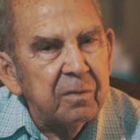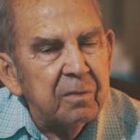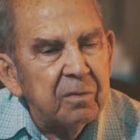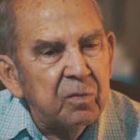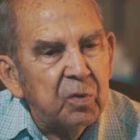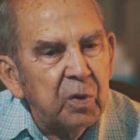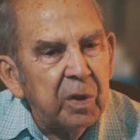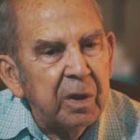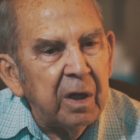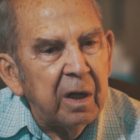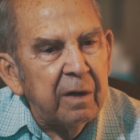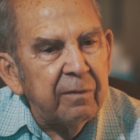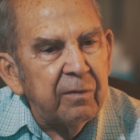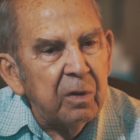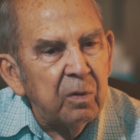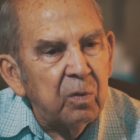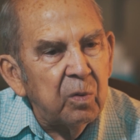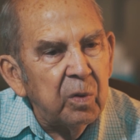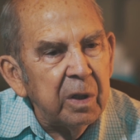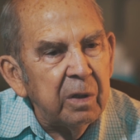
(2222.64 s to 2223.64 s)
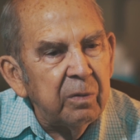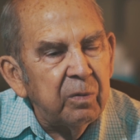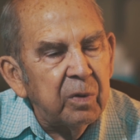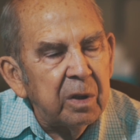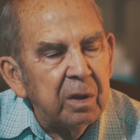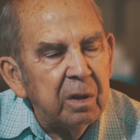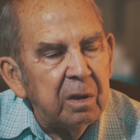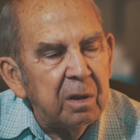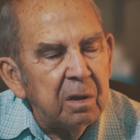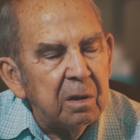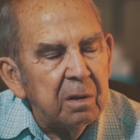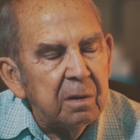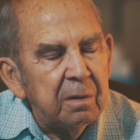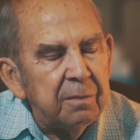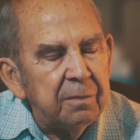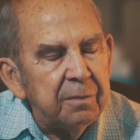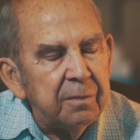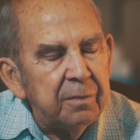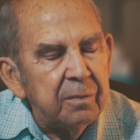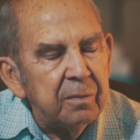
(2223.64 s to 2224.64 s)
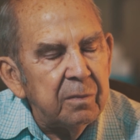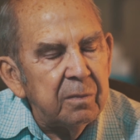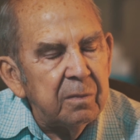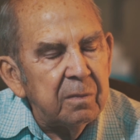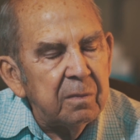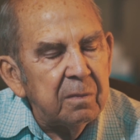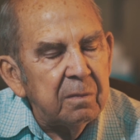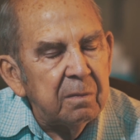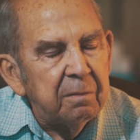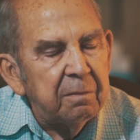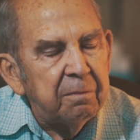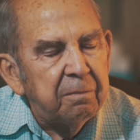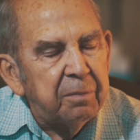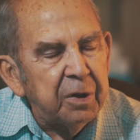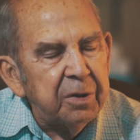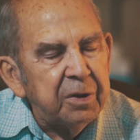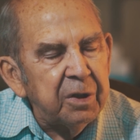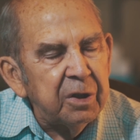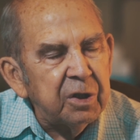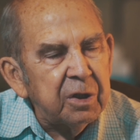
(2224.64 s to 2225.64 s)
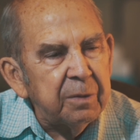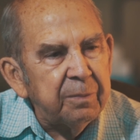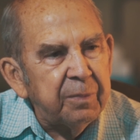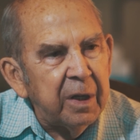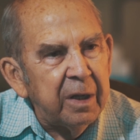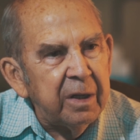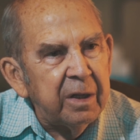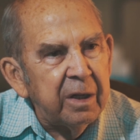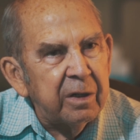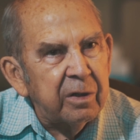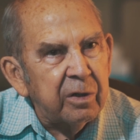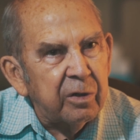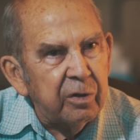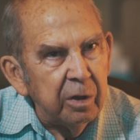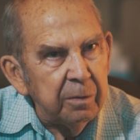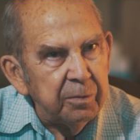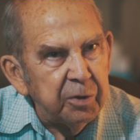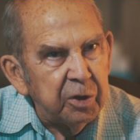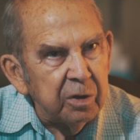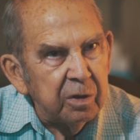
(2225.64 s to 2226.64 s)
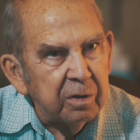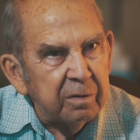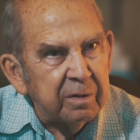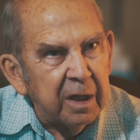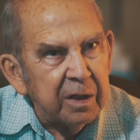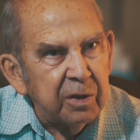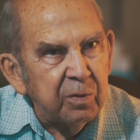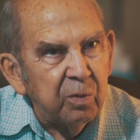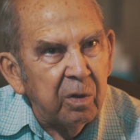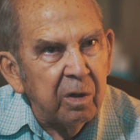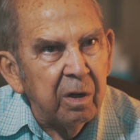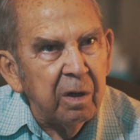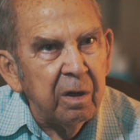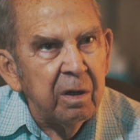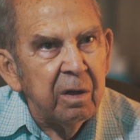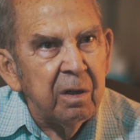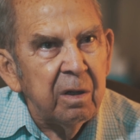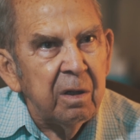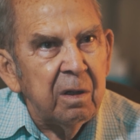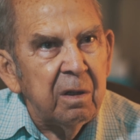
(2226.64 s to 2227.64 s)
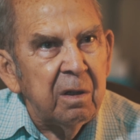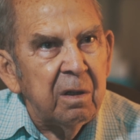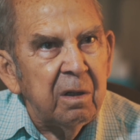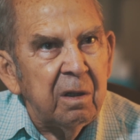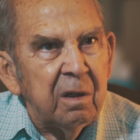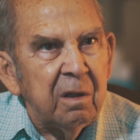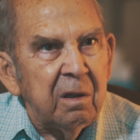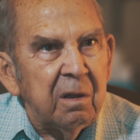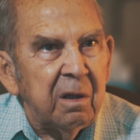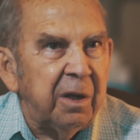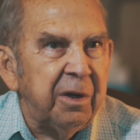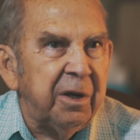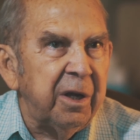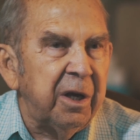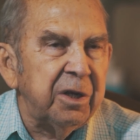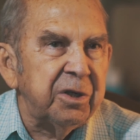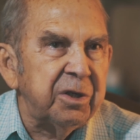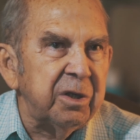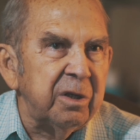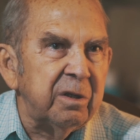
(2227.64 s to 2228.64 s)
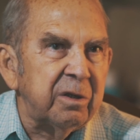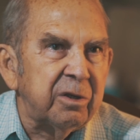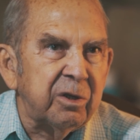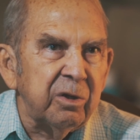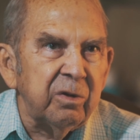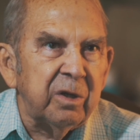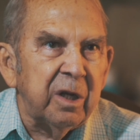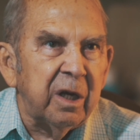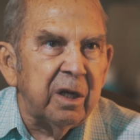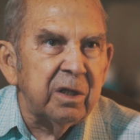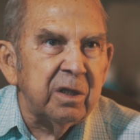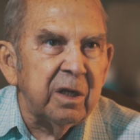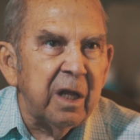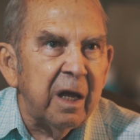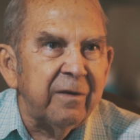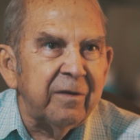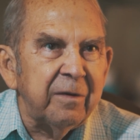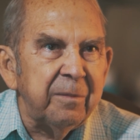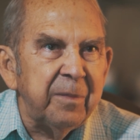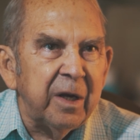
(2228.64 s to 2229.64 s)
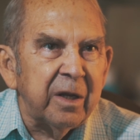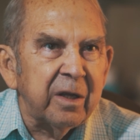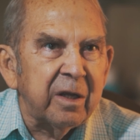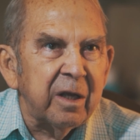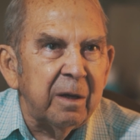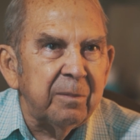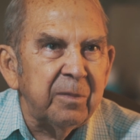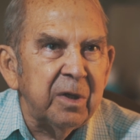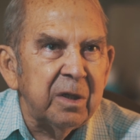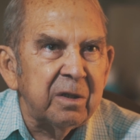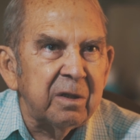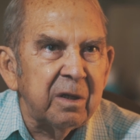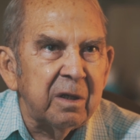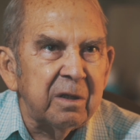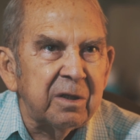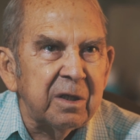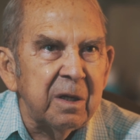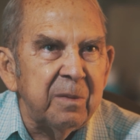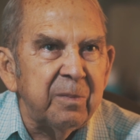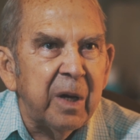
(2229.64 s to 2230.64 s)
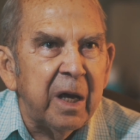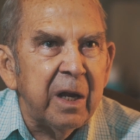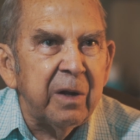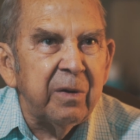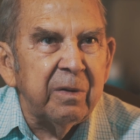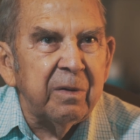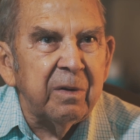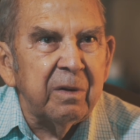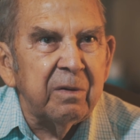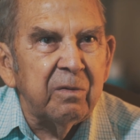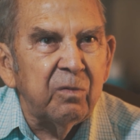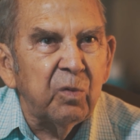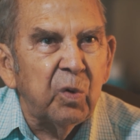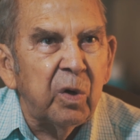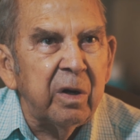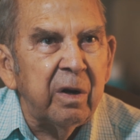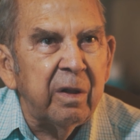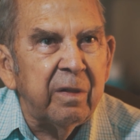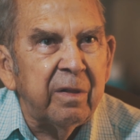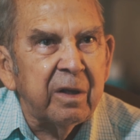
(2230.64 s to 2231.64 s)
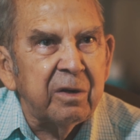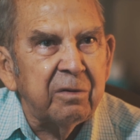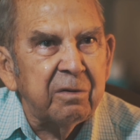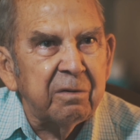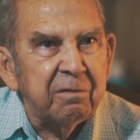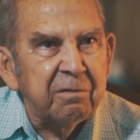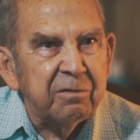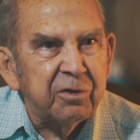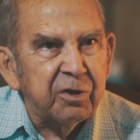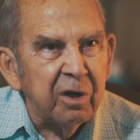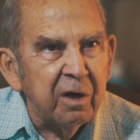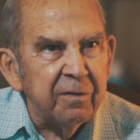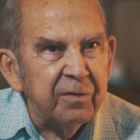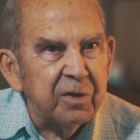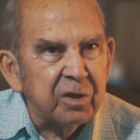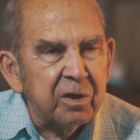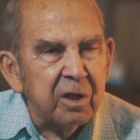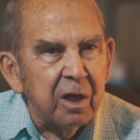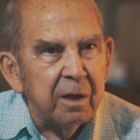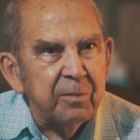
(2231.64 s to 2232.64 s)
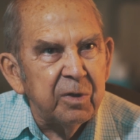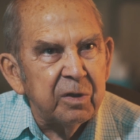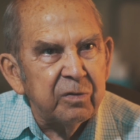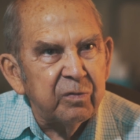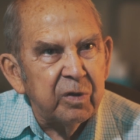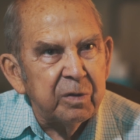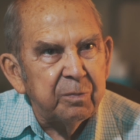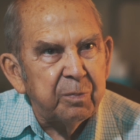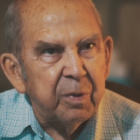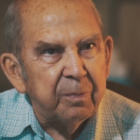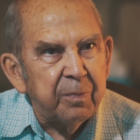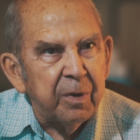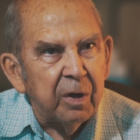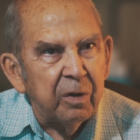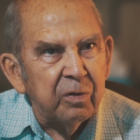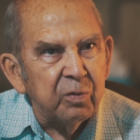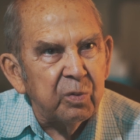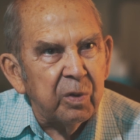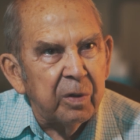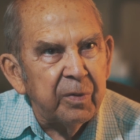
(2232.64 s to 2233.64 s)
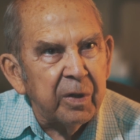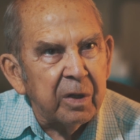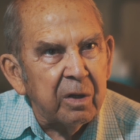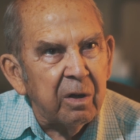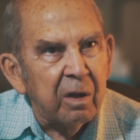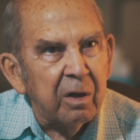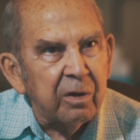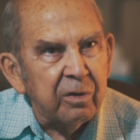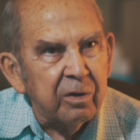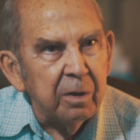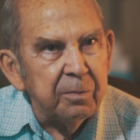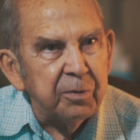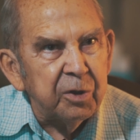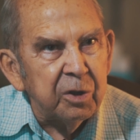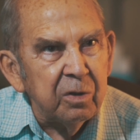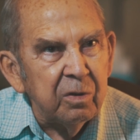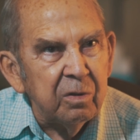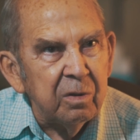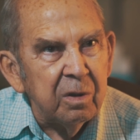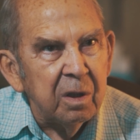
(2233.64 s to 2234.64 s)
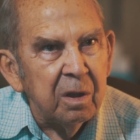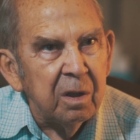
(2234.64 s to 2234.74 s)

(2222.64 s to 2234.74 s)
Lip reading: Whenever we would participate in a group shoot, that's where a dozen, 2 dozen, however many companies, one of the service companies would propose what we call a group shoot,